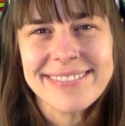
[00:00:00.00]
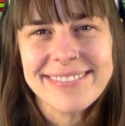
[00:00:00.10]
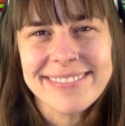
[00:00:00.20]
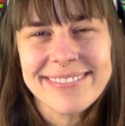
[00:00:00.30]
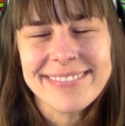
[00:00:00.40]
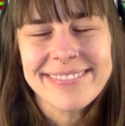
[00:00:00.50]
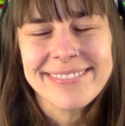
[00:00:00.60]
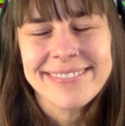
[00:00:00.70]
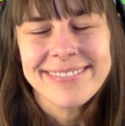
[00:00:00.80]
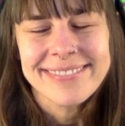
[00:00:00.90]

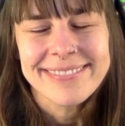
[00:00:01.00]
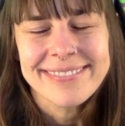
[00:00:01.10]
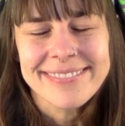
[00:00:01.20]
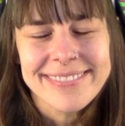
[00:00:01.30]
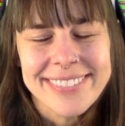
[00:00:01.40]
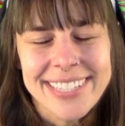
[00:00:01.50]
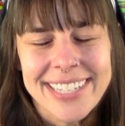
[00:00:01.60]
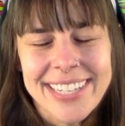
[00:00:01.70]
[no speech]